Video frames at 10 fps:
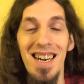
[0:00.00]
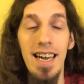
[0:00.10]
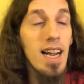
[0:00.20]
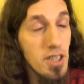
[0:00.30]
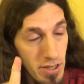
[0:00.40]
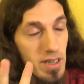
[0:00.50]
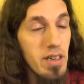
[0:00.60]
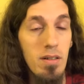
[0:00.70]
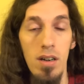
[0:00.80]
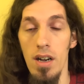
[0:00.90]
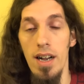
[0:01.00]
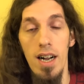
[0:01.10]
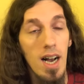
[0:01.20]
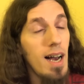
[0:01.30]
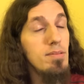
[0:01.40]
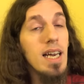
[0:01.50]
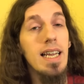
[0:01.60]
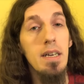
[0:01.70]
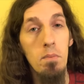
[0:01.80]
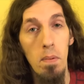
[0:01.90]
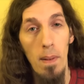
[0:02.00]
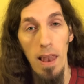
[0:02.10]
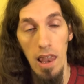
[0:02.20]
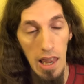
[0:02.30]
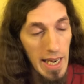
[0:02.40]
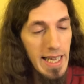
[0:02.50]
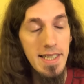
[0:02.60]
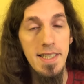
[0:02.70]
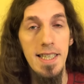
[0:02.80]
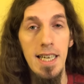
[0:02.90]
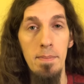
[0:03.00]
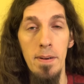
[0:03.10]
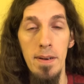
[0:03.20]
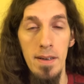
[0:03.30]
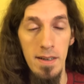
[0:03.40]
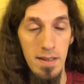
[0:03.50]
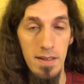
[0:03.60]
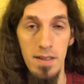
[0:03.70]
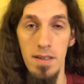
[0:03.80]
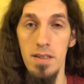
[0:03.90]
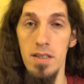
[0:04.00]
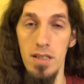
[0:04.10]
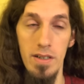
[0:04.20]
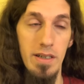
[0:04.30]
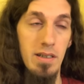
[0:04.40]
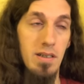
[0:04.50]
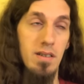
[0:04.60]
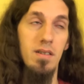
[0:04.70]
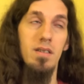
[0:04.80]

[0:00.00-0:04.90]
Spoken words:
And I assure you, I've been getting plenty of sleep during...